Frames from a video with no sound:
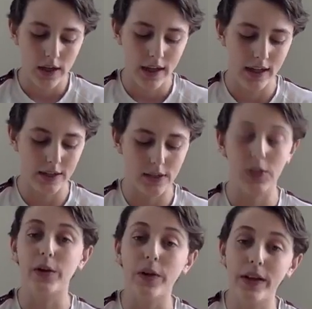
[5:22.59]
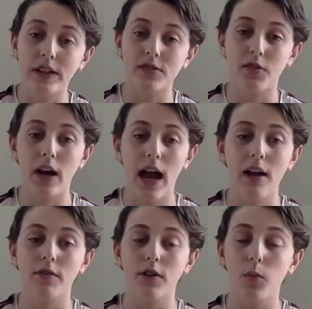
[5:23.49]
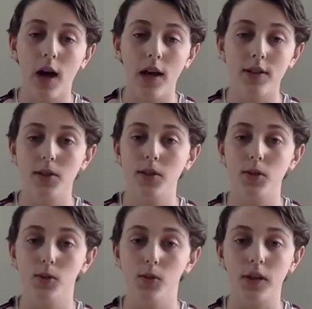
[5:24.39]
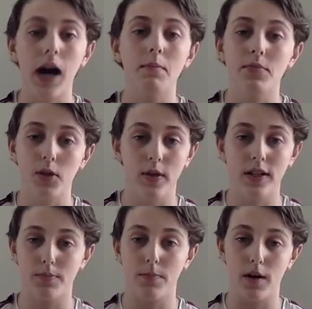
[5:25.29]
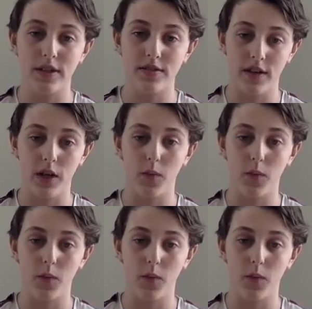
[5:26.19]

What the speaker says: his goal is for everyone to come to his bar mitzvah.